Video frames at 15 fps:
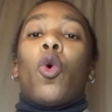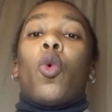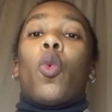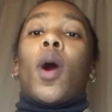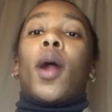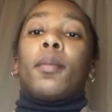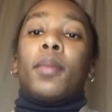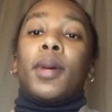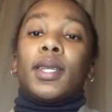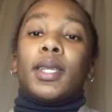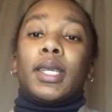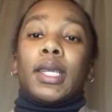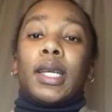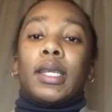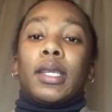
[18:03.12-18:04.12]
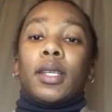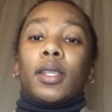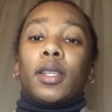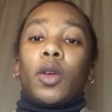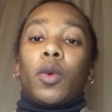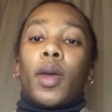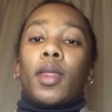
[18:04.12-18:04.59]
one business
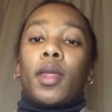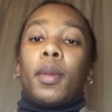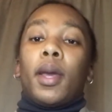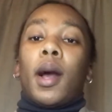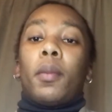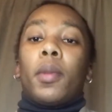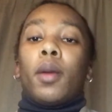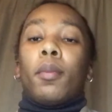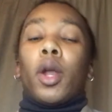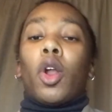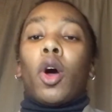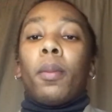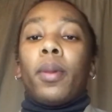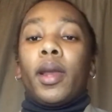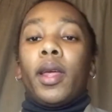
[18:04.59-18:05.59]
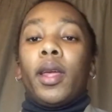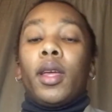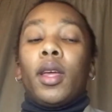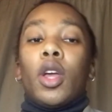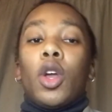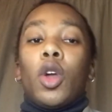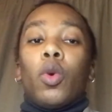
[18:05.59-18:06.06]
existing where they become a monopoly,
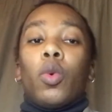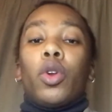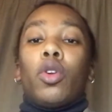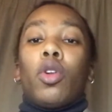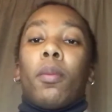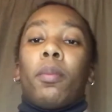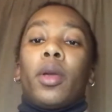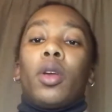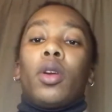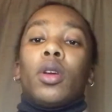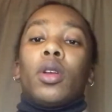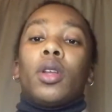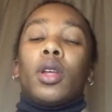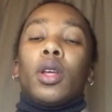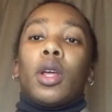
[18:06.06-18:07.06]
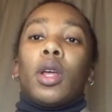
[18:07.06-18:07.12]
would not be good.